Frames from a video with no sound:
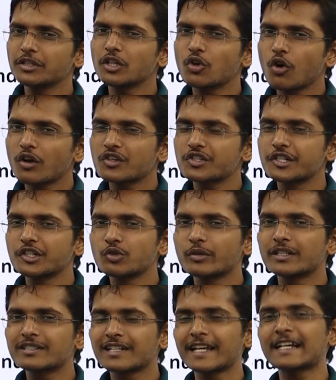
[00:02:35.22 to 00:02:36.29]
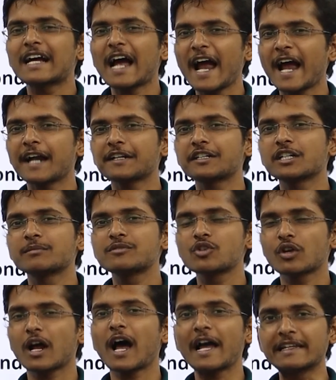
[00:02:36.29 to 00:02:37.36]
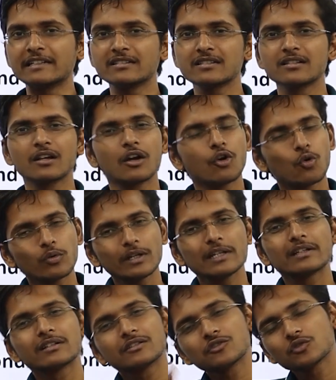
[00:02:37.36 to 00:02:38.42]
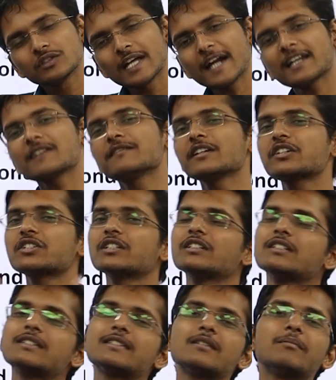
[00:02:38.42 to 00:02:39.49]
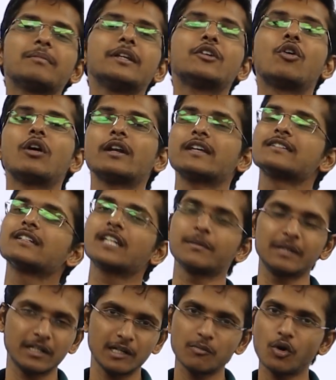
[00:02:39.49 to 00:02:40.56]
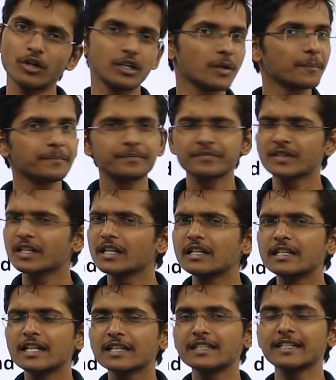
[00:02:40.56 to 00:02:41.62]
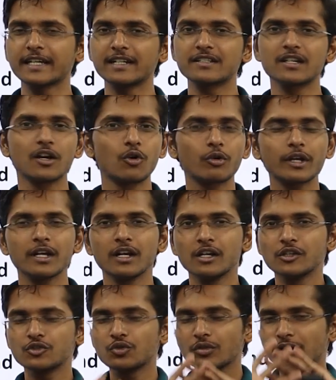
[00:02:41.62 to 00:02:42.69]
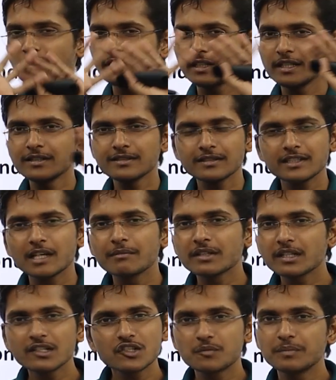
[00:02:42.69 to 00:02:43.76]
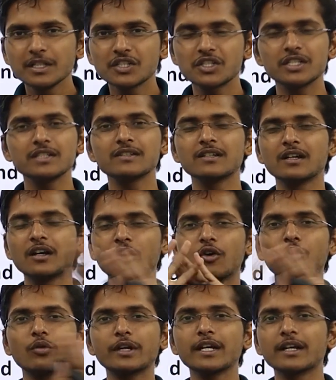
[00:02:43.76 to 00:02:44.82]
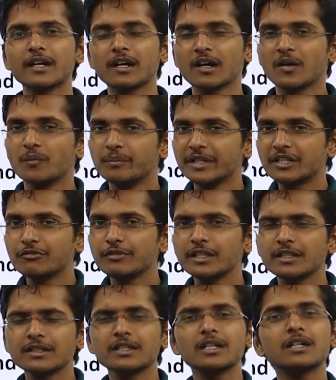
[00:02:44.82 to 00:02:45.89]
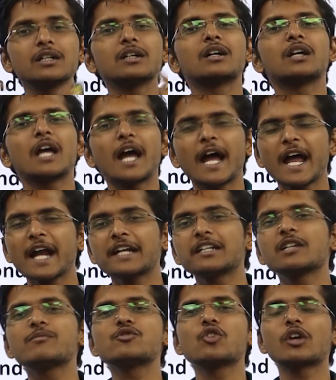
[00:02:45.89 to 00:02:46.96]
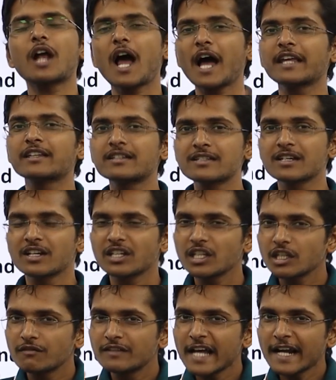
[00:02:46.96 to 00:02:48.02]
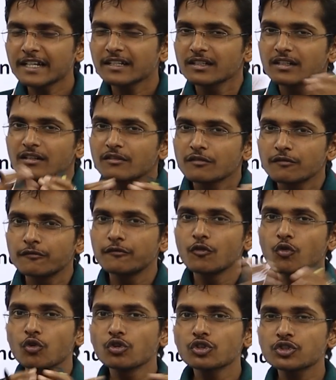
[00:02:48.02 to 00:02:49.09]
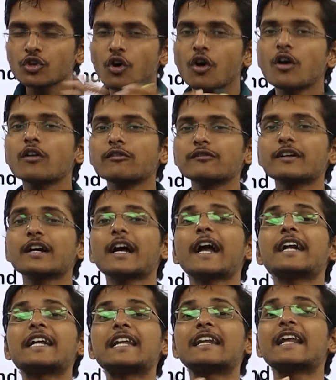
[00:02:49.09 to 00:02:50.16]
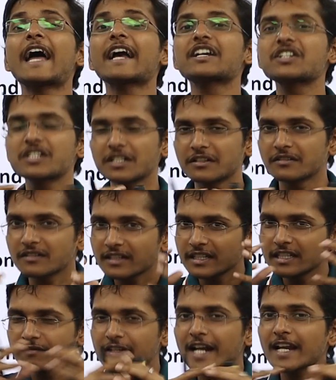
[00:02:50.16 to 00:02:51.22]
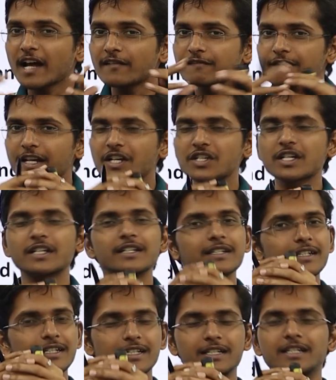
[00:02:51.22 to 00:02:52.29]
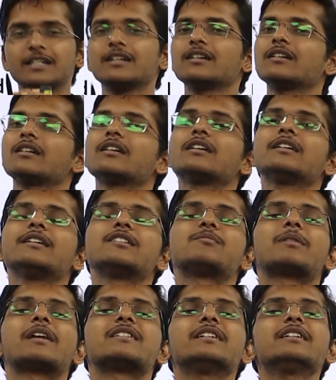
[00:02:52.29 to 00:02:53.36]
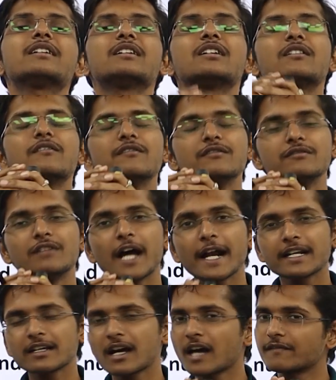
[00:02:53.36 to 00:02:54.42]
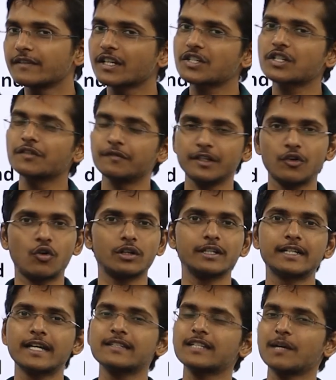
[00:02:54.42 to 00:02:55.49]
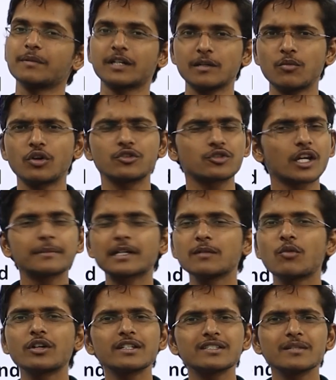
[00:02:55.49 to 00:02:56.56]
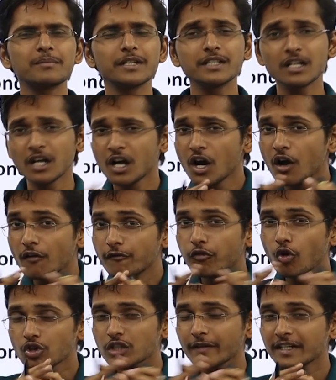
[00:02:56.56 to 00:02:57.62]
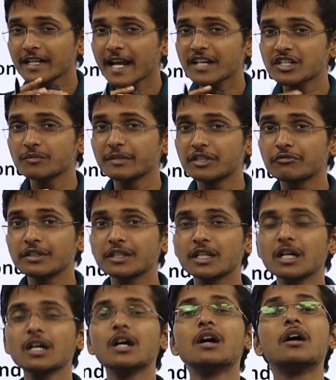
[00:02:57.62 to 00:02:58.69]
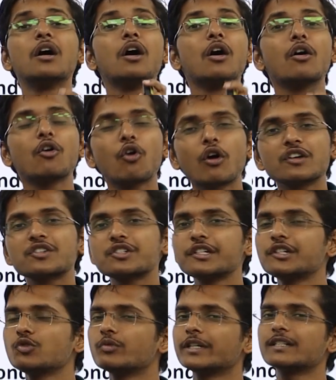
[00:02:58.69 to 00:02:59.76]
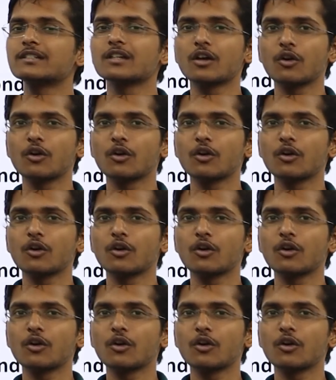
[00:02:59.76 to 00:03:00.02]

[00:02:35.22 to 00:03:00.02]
constituents like atoms or ions, okay, so that affection is simply called as the chemical bond, nothing else. Okay, so in chemical species, okay, between the atoms or ions, if that force of attraction, if that affection is present, that affection we call it as chemical bond. So chemical bond is simply the force of attraction between the constituents,